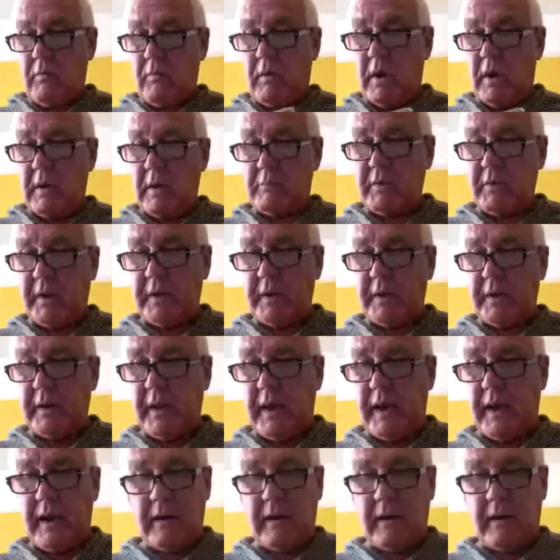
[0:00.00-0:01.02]
while I'm
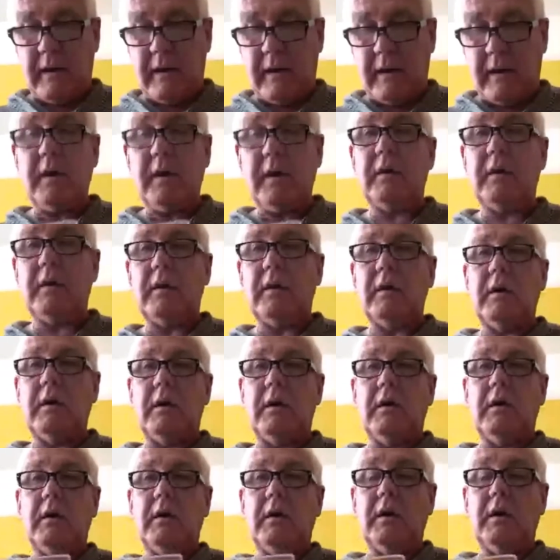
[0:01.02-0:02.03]
reading it out.
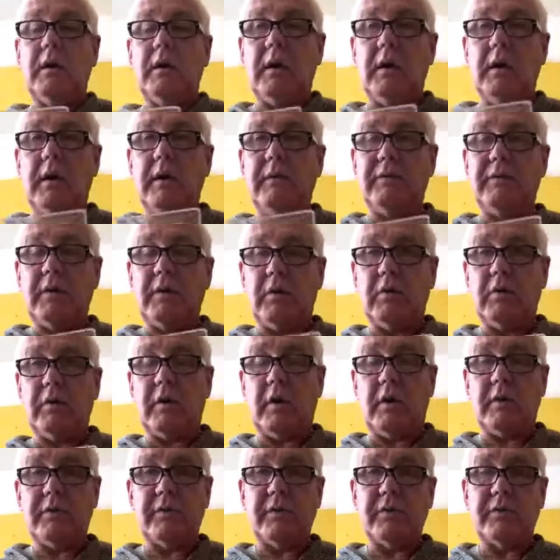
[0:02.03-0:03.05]
If you
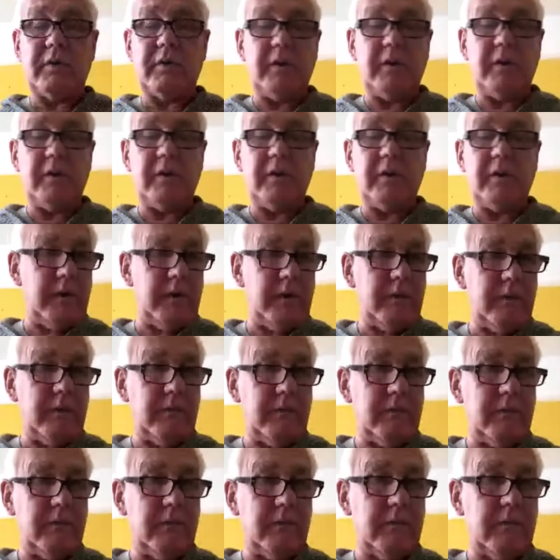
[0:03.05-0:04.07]
could, I've just listed it.
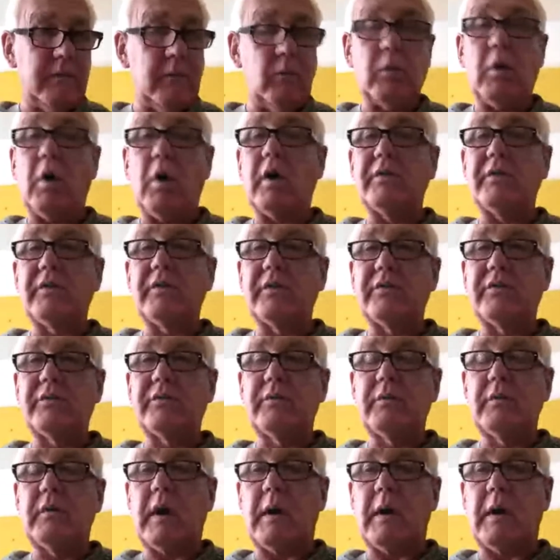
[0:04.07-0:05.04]
Well, I just